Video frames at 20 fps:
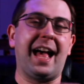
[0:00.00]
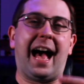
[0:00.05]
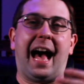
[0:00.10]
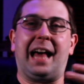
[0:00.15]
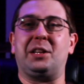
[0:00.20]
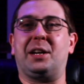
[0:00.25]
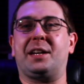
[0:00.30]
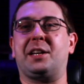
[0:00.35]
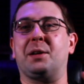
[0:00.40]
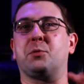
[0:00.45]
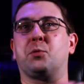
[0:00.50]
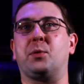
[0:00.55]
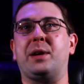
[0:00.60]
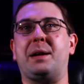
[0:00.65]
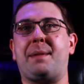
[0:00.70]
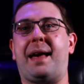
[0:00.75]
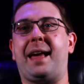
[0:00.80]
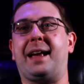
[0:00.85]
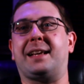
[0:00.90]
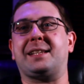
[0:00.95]
I look at
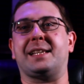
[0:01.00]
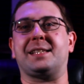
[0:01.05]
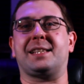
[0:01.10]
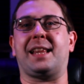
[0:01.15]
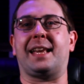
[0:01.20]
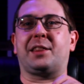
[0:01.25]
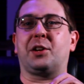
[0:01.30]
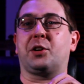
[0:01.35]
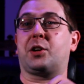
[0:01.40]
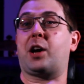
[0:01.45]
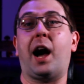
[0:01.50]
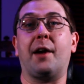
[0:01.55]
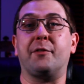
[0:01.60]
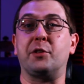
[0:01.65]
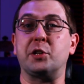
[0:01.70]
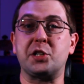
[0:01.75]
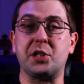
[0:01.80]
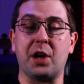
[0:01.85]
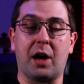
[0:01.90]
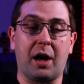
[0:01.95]
remakes as like their
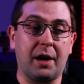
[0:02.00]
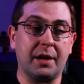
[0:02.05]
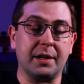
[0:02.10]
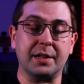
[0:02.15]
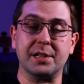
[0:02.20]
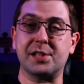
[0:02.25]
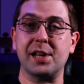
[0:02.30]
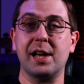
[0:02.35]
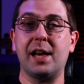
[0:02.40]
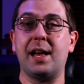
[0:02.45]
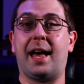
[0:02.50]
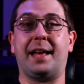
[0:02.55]
cover songs,